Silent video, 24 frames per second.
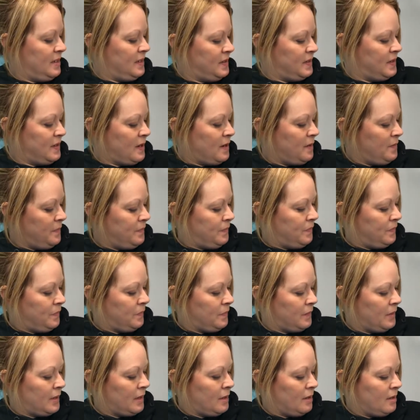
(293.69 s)
So,
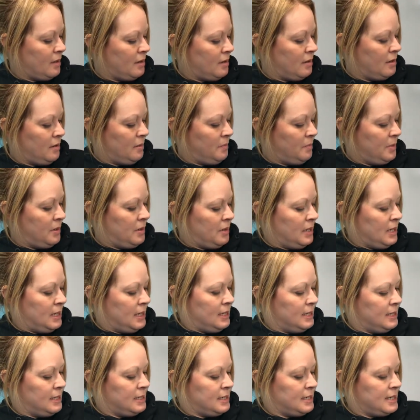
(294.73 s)
up,
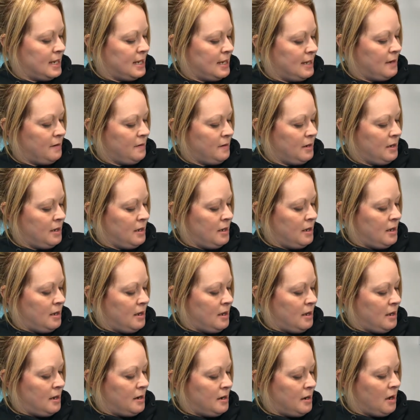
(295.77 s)
down,
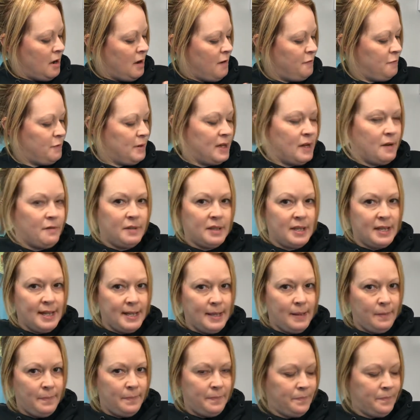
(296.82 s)
and halfway over the hill.